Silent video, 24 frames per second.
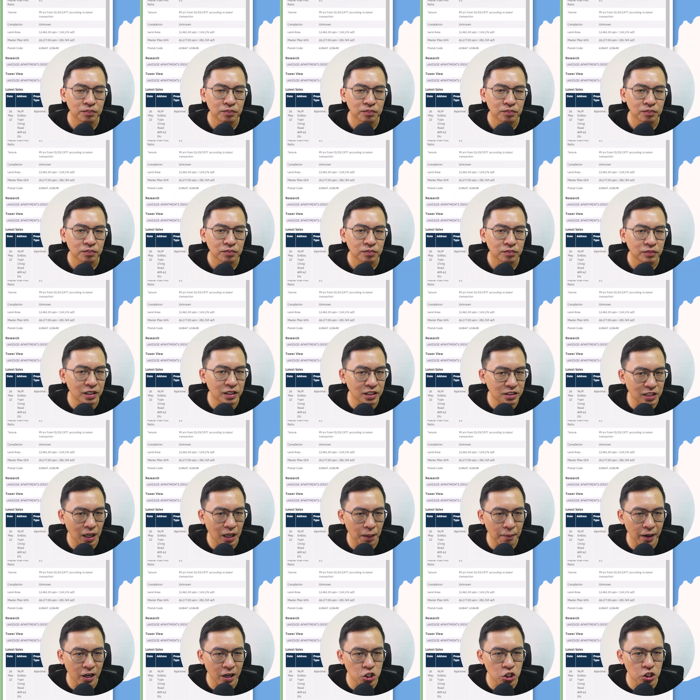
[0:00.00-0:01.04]
This site
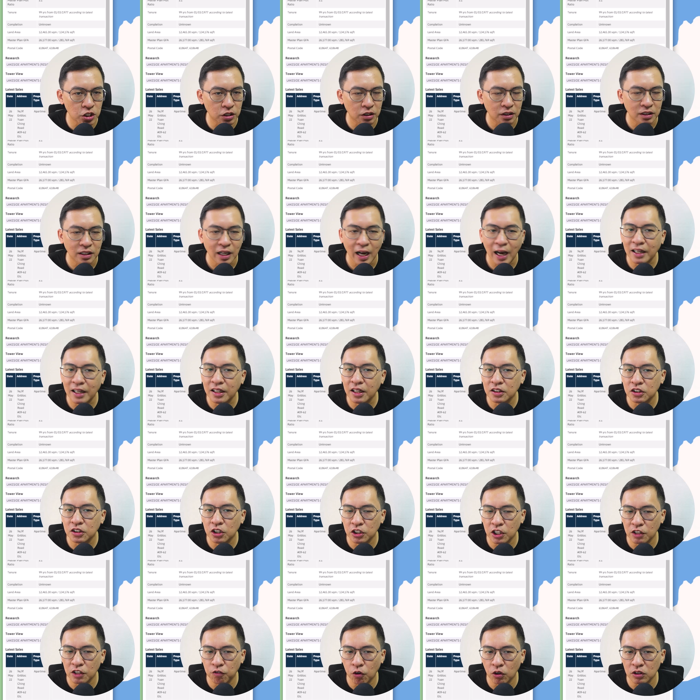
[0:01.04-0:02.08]
measures
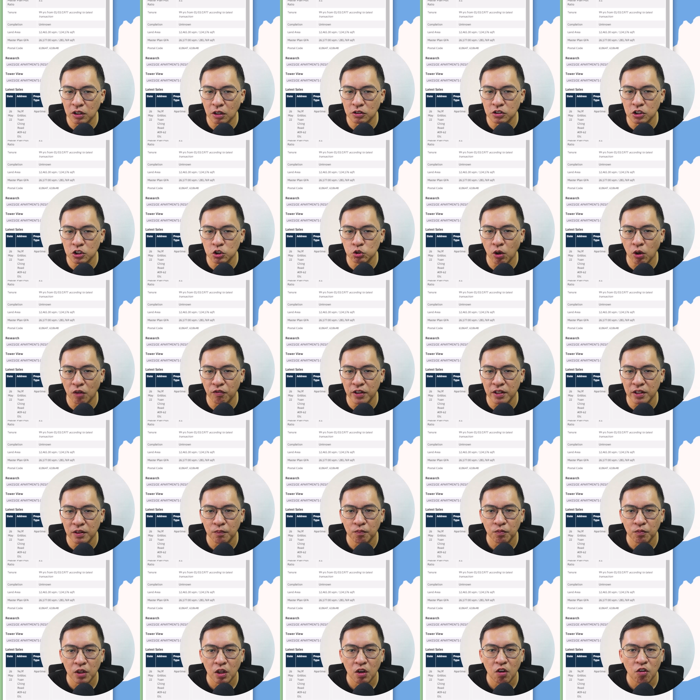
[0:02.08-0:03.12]
134,000 square feet
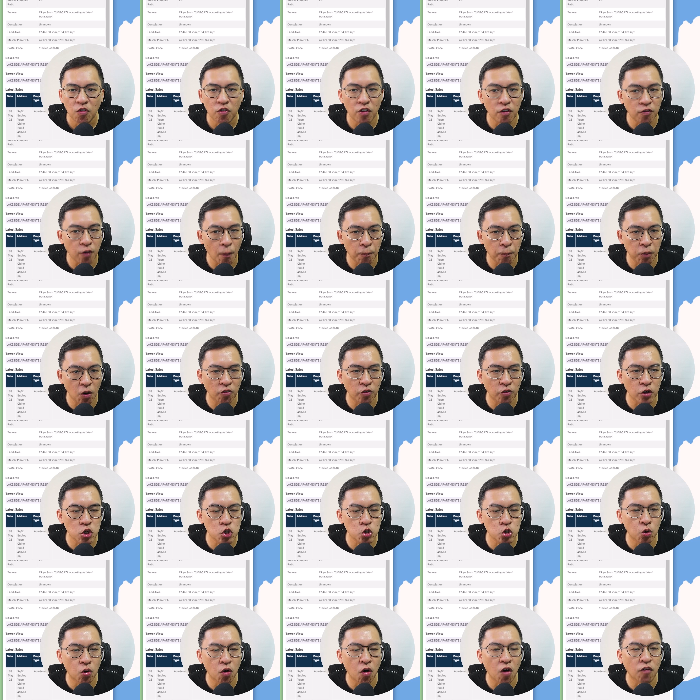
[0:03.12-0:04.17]
with a plot
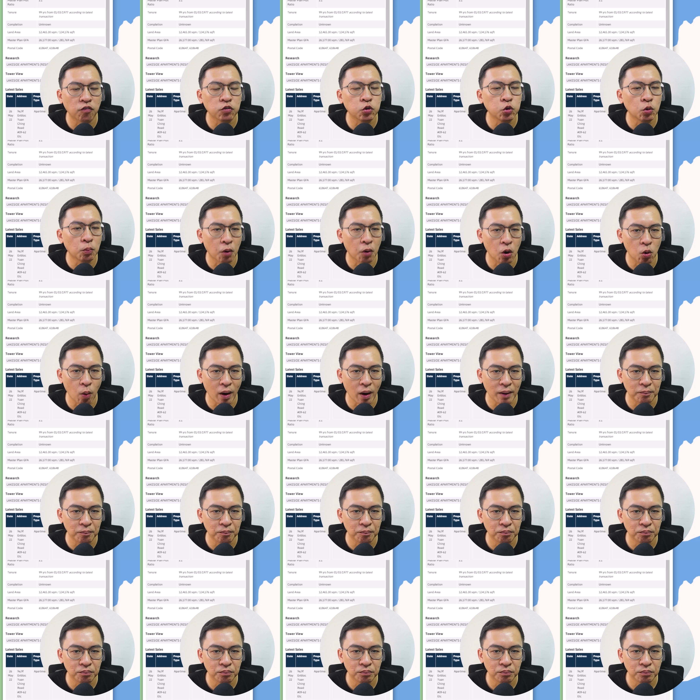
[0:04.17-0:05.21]
ratio of 2.1.
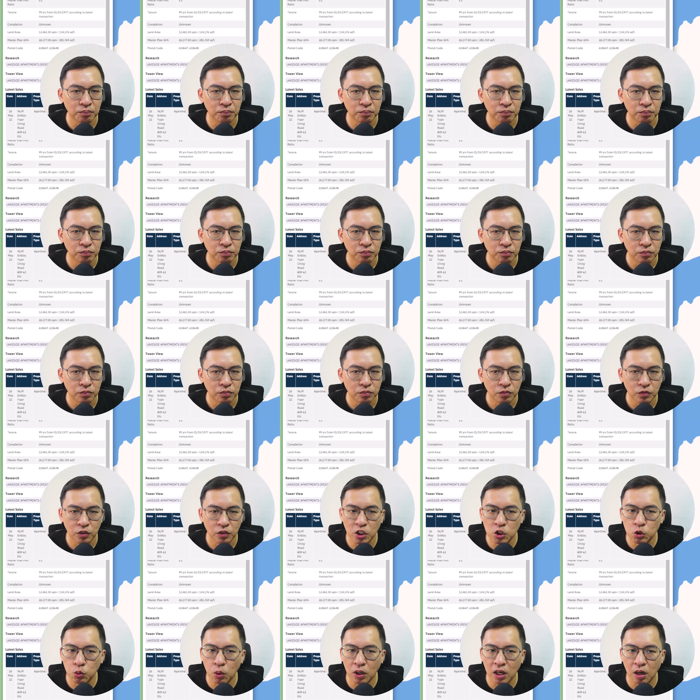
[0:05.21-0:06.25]
This
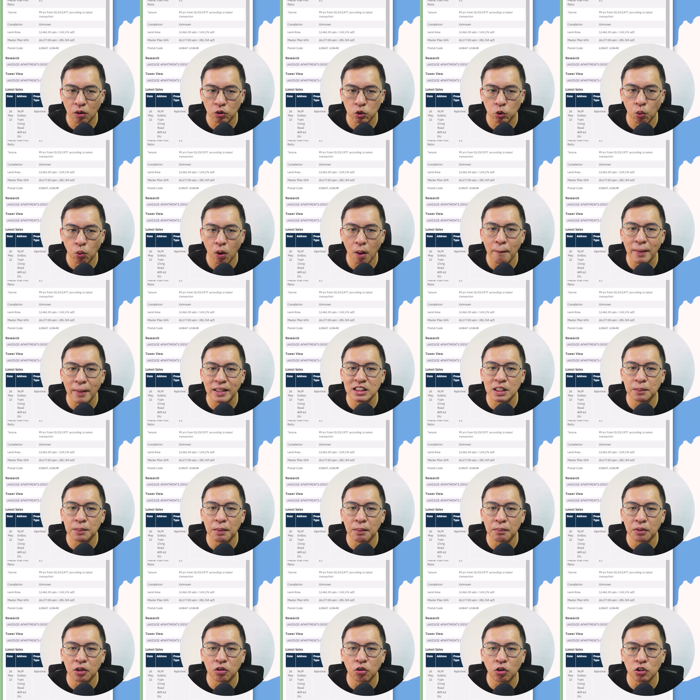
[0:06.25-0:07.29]
works out to a maximum
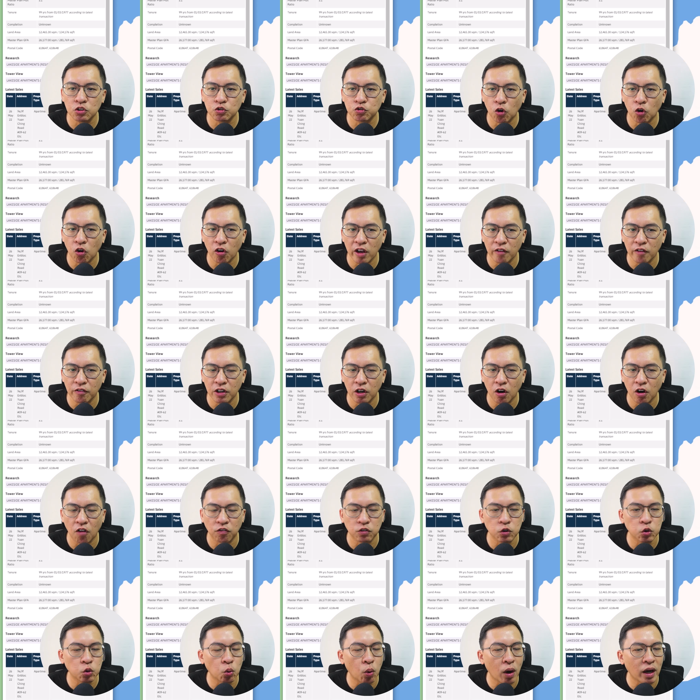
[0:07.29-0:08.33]
gross floor area of
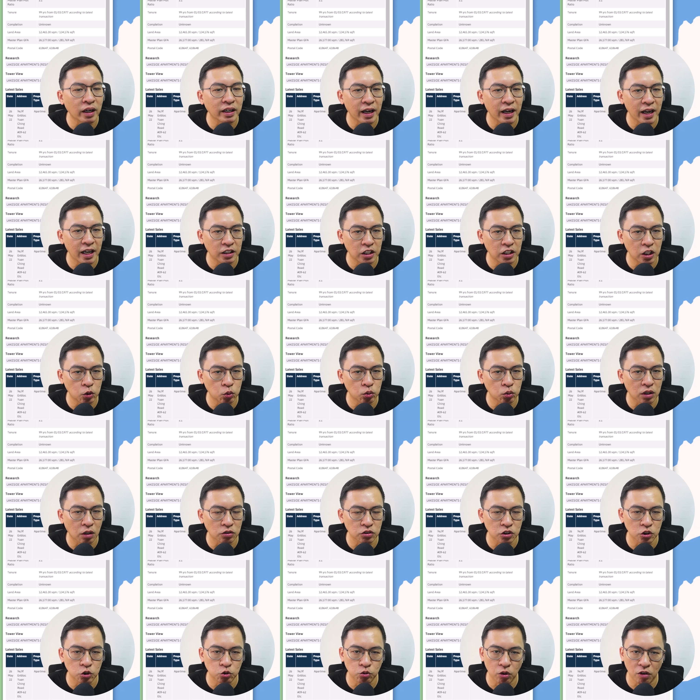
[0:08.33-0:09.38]
282,000
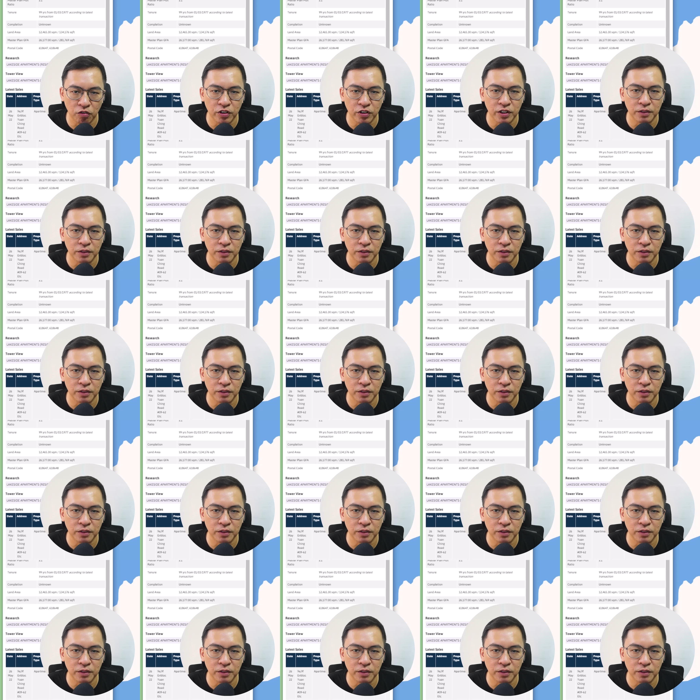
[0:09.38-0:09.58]
square feet.